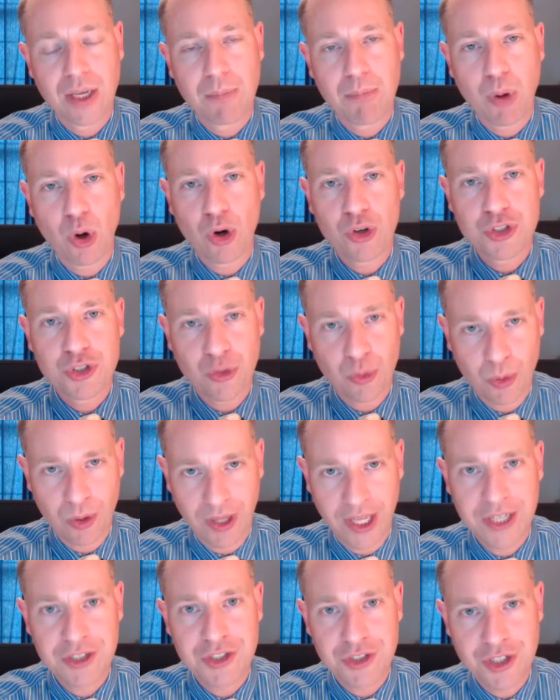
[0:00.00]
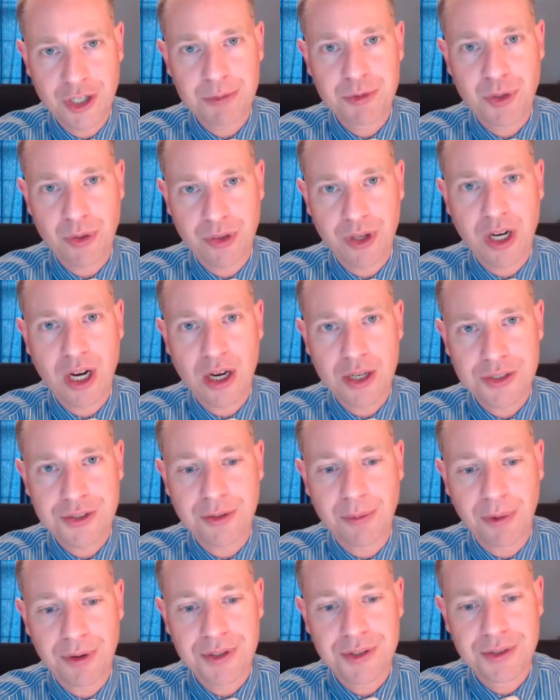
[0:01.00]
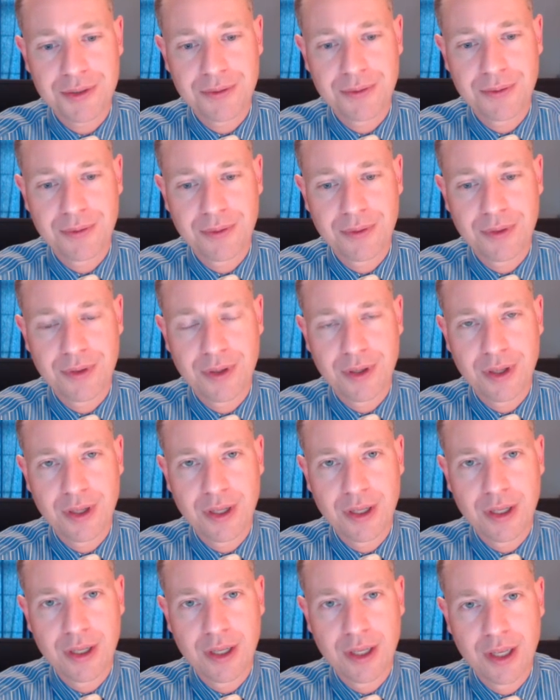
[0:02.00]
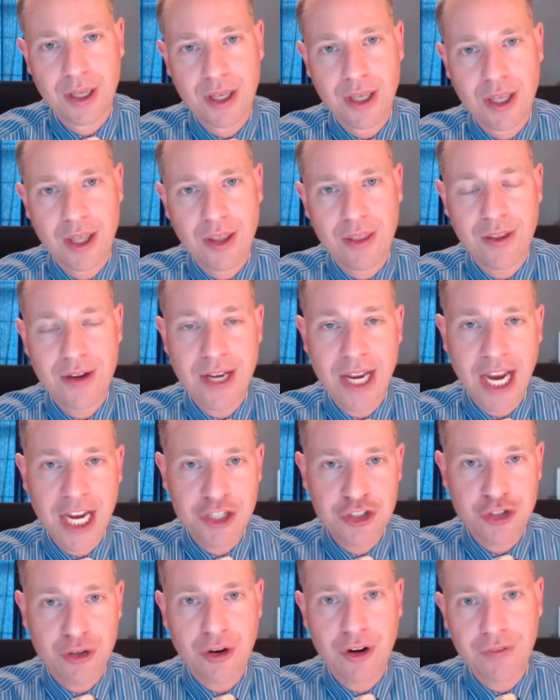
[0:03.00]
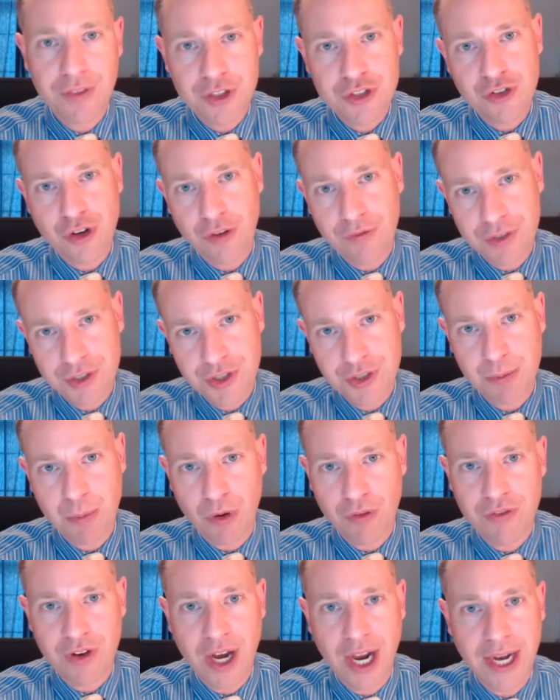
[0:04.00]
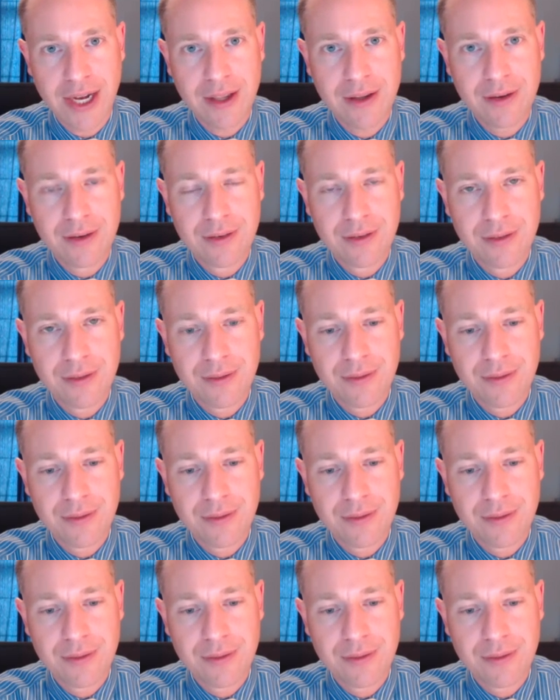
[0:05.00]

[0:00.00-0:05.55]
personal relationships with the customers, the nature of the services provided,